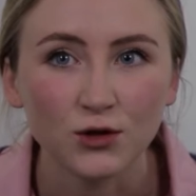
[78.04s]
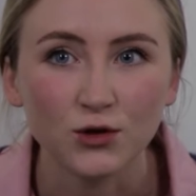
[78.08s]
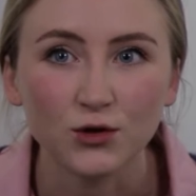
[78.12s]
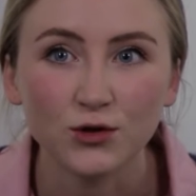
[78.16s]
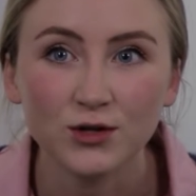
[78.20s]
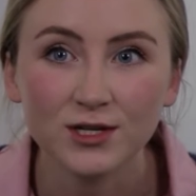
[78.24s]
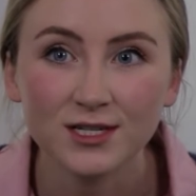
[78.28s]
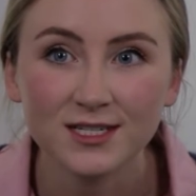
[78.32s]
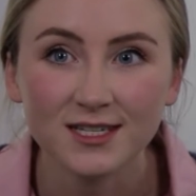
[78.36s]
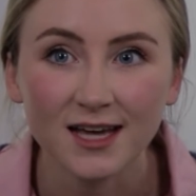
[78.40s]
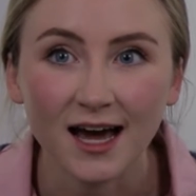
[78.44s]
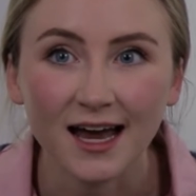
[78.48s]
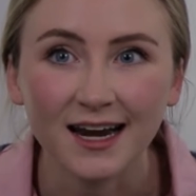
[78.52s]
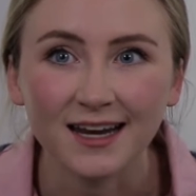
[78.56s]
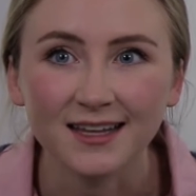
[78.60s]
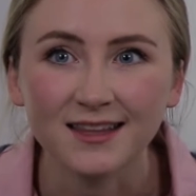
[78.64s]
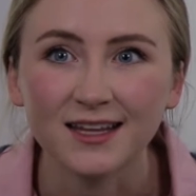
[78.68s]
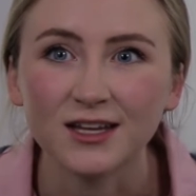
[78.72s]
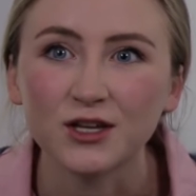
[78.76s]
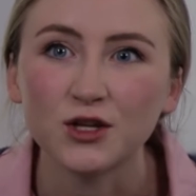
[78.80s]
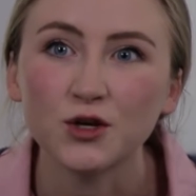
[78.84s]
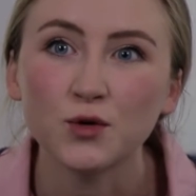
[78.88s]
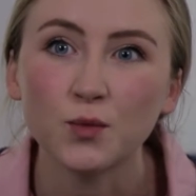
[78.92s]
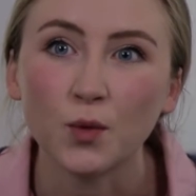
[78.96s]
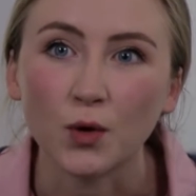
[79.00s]
you
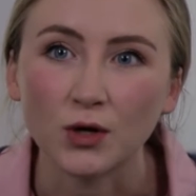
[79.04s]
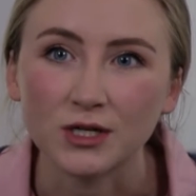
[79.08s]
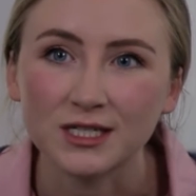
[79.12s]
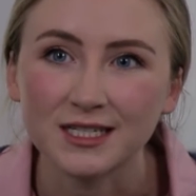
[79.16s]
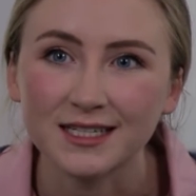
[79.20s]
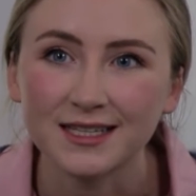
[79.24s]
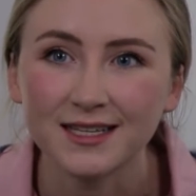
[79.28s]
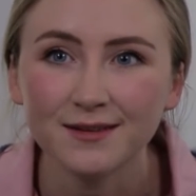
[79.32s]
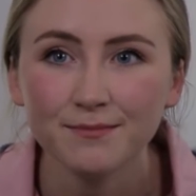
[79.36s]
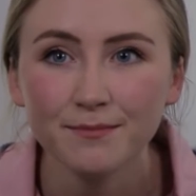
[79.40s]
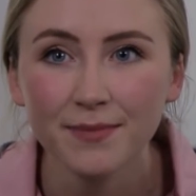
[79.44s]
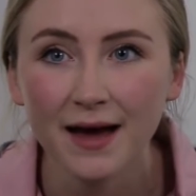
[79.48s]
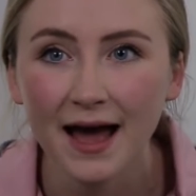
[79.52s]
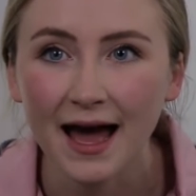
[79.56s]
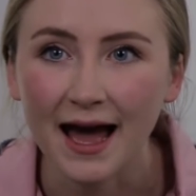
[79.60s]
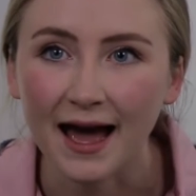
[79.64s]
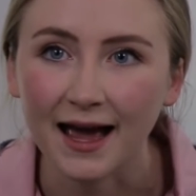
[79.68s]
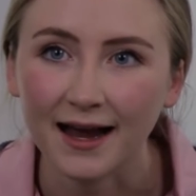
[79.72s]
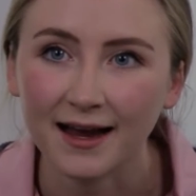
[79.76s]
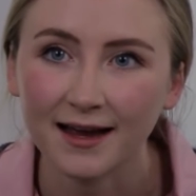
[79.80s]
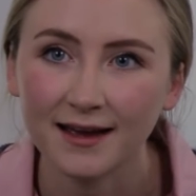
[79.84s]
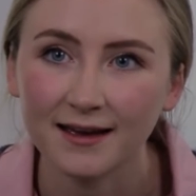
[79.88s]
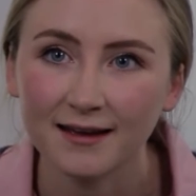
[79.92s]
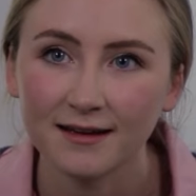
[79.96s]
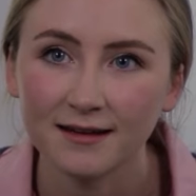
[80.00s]
decided that you wanted them
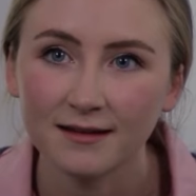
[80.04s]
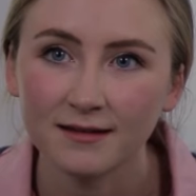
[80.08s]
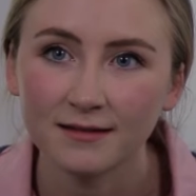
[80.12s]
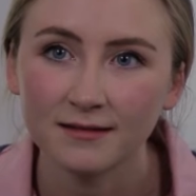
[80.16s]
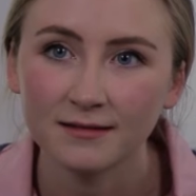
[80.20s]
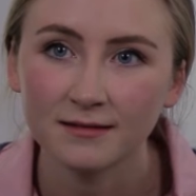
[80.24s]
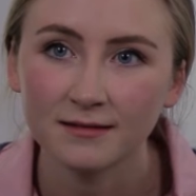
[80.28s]
back.